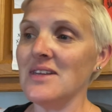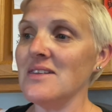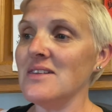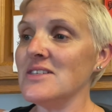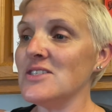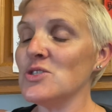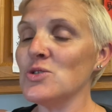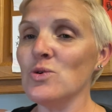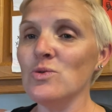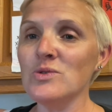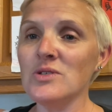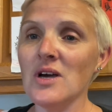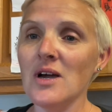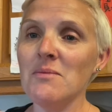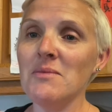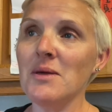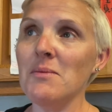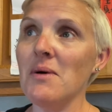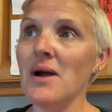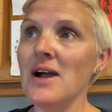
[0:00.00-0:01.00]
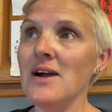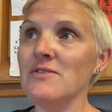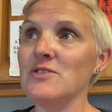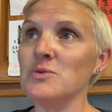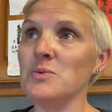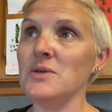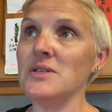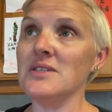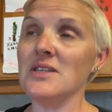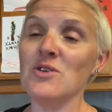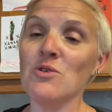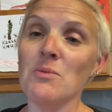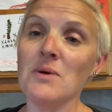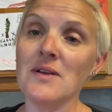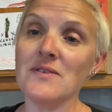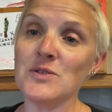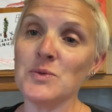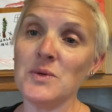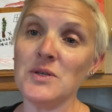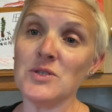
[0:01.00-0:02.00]
At school time, they might have sweets. They normally
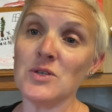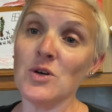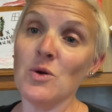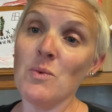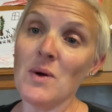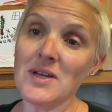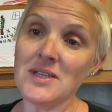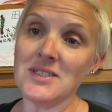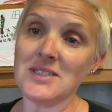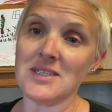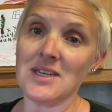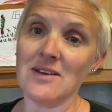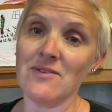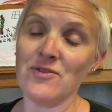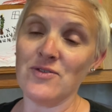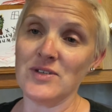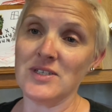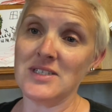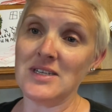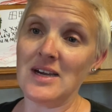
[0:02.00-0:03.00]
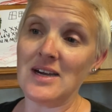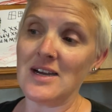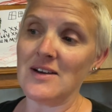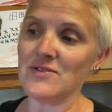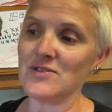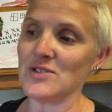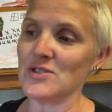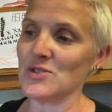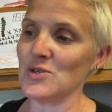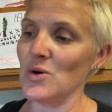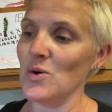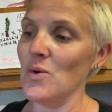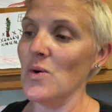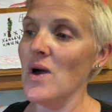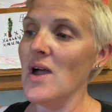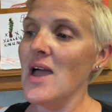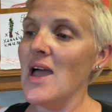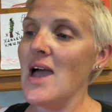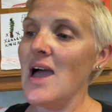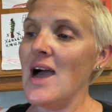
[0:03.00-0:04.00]
have sweets on a Wednesday for a snack after school,
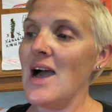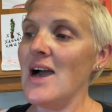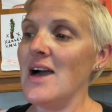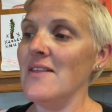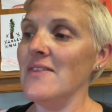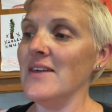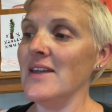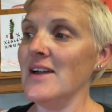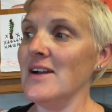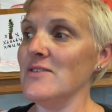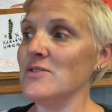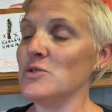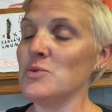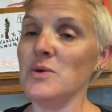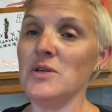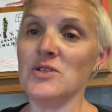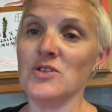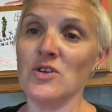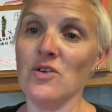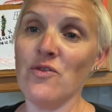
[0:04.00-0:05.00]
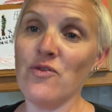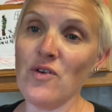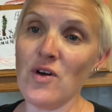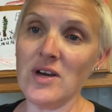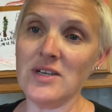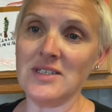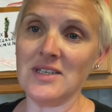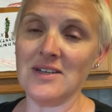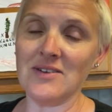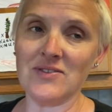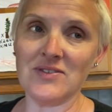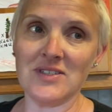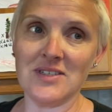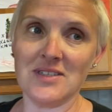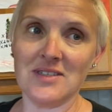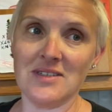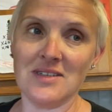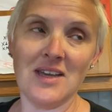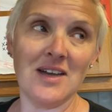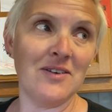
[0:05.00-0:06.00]
and they have sweets on a Friday
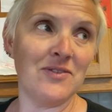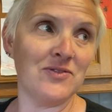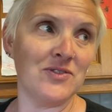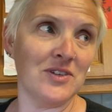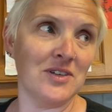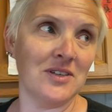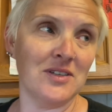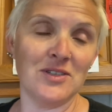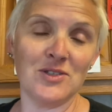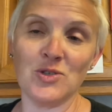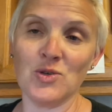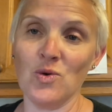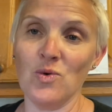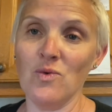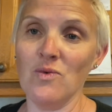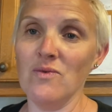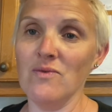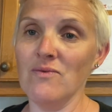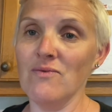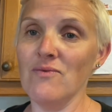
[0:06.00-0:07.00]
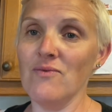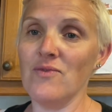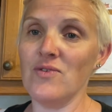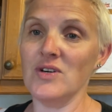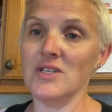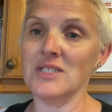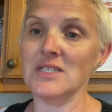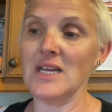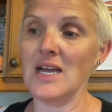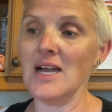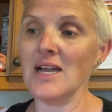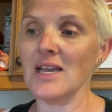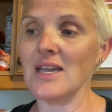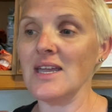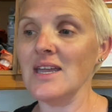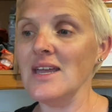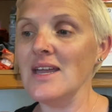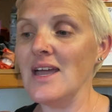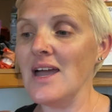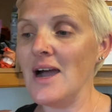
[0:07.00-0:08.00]
after school for a snack.
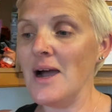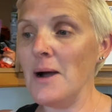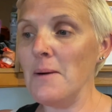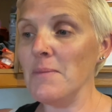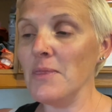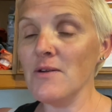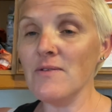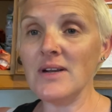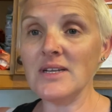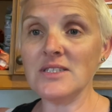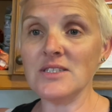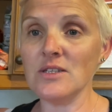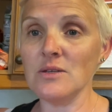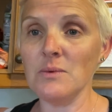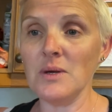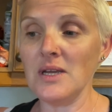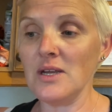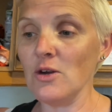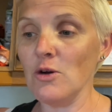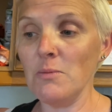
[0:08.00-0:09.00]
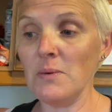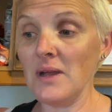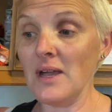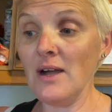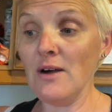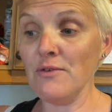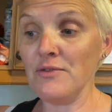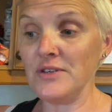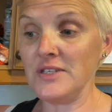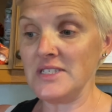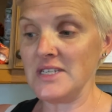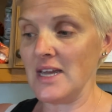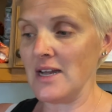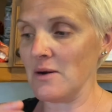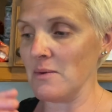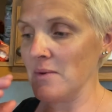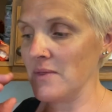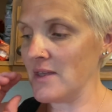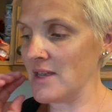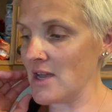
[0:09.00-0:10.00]
The rest of the week, it'll be a healthy
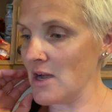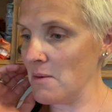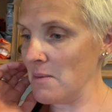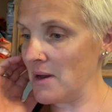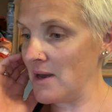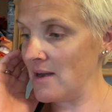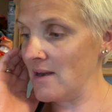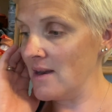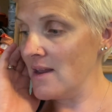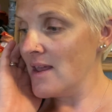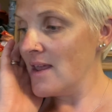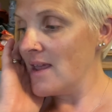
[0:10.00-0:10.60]
snack when they come in.